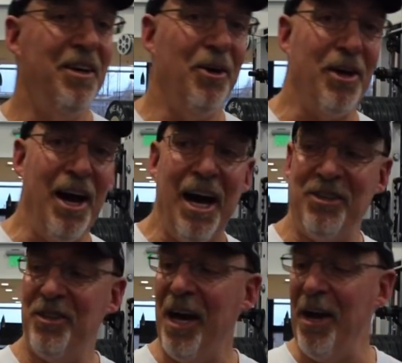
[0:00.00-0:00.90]
Oh
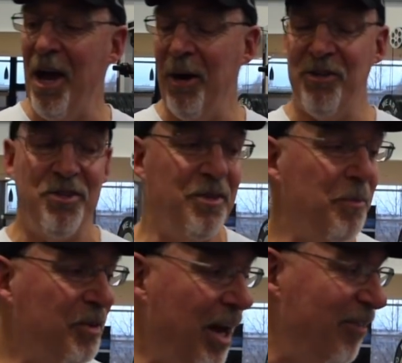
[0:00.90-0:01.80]
gosh, I know
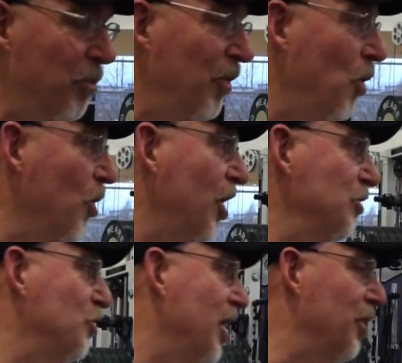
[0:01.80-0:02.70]
the whole
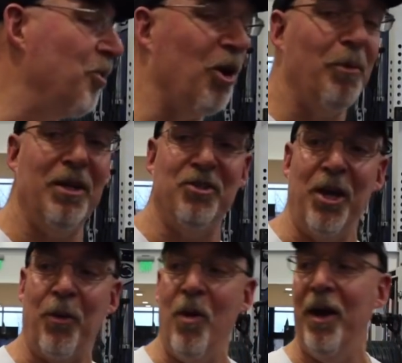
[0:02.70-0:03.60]
country's kind of talking about
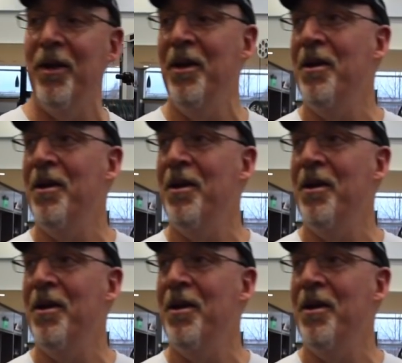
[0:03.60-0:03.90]
Saquon.